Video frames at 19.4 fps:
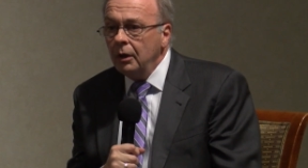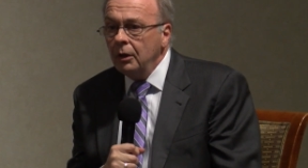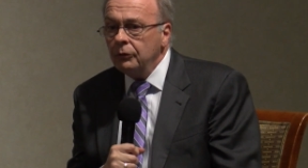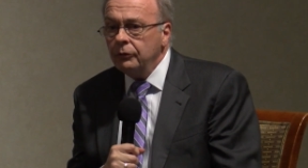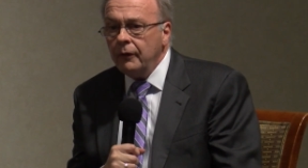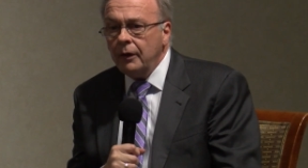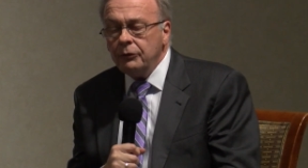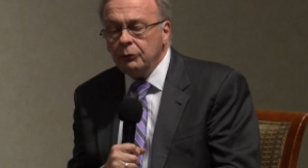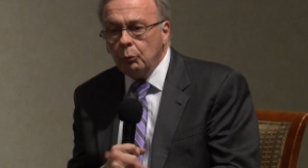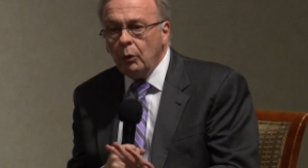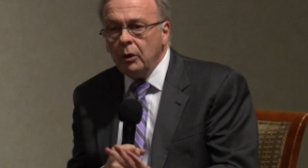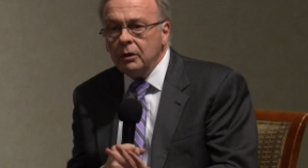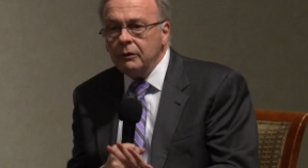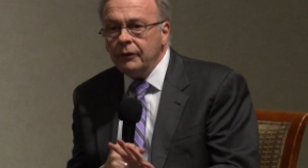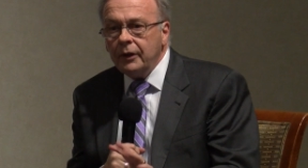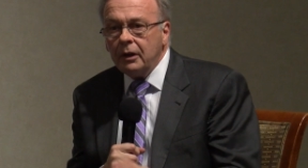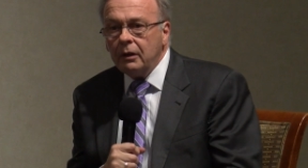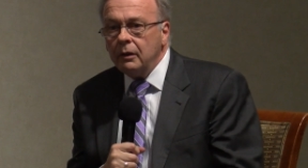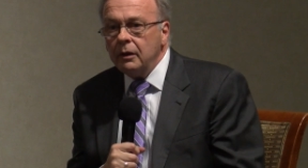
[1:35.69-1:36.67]
So that's one
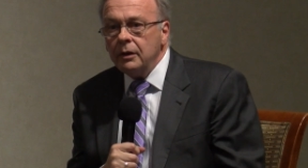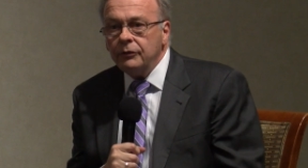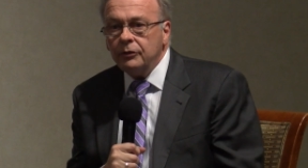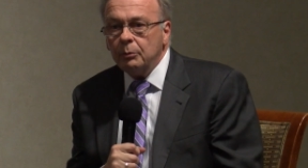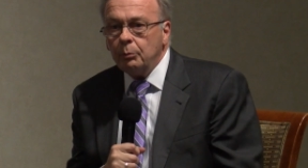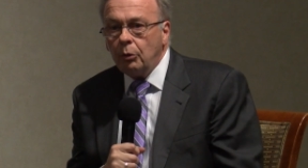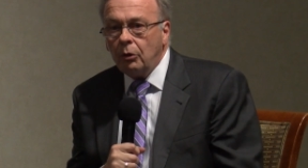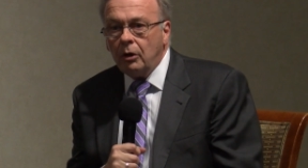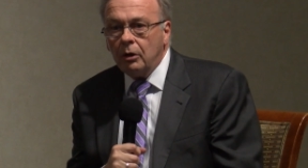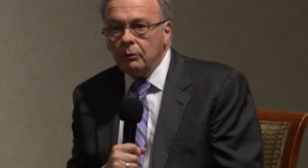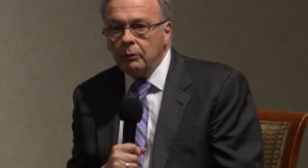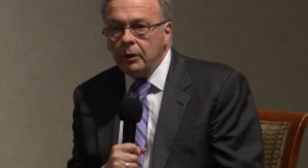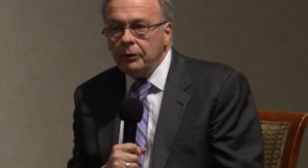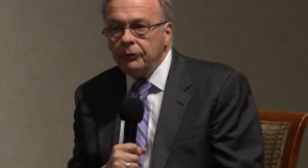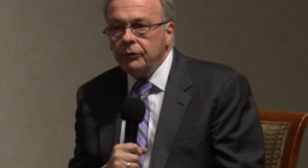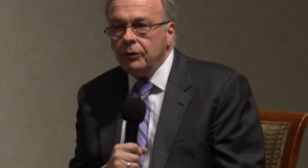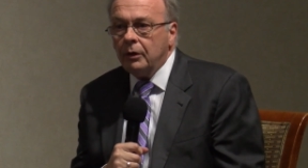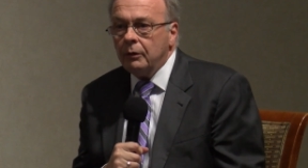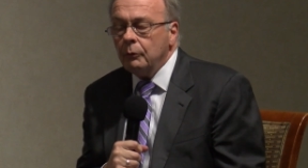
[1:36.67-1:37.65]
of the areas of
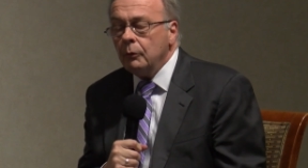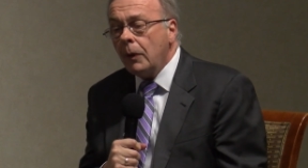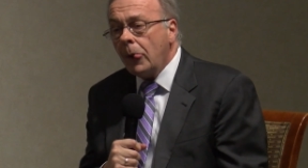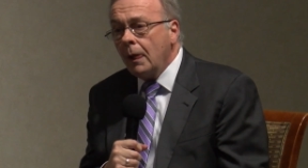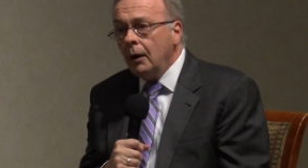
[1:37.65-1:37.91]
progress that